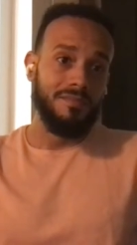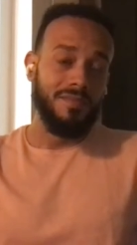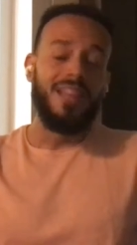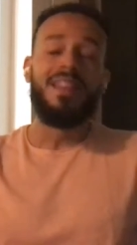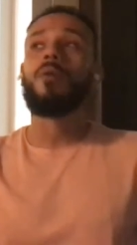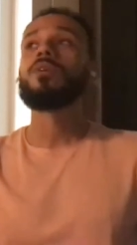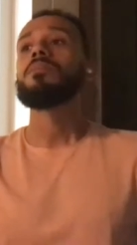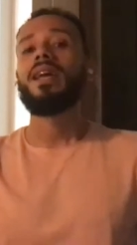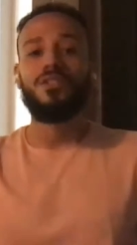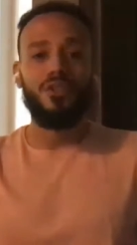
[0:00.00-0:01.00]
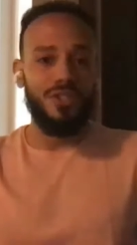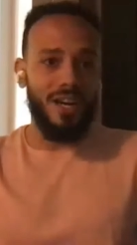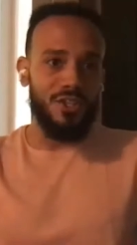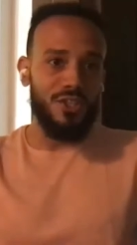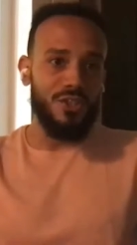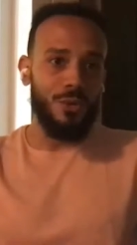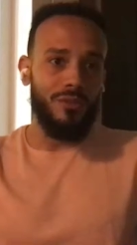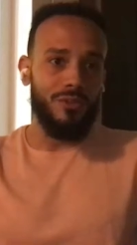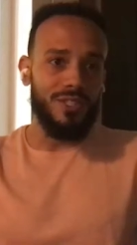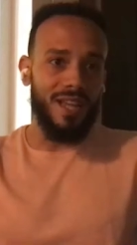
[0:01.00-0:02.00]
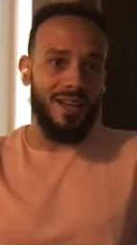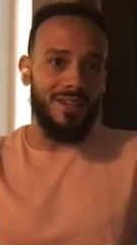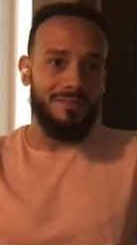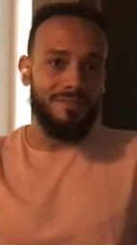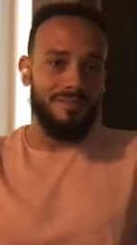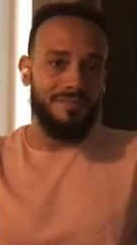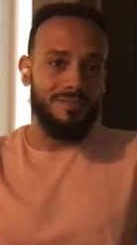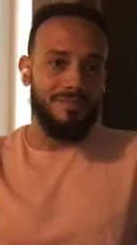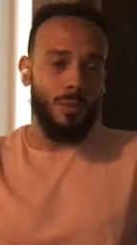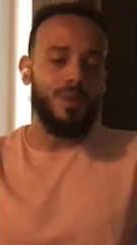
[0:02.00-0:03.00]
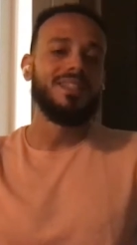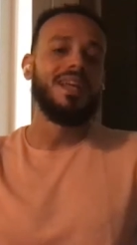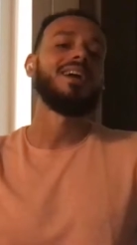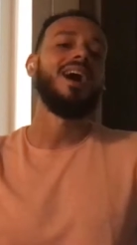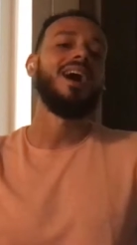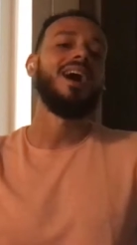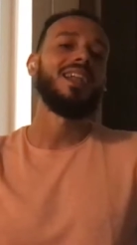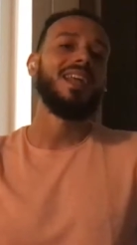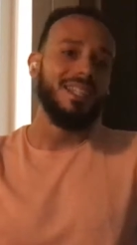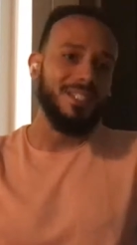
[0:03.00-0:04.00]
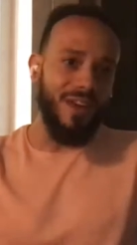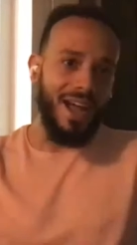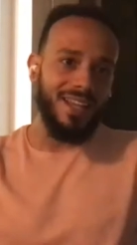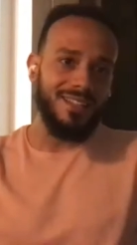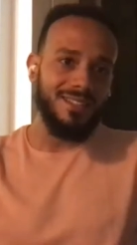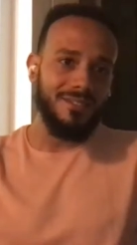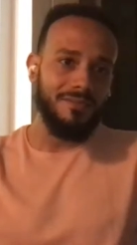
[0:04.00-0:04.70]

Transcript: And that was my introduction to Riverside, was that God hates faggots.